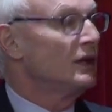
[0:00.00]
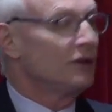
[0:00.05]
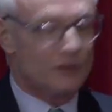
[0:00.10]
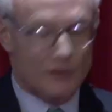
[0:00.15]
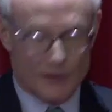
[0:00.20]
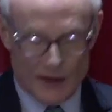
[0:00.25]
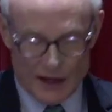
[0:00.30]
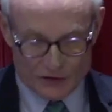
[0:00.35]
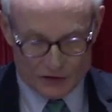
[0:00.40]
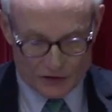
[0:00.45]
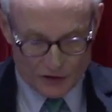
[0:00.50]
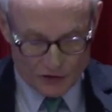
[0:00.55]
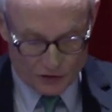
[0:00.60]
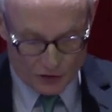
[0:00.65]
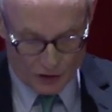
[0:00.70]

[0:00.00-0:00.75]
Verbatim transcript: So that's the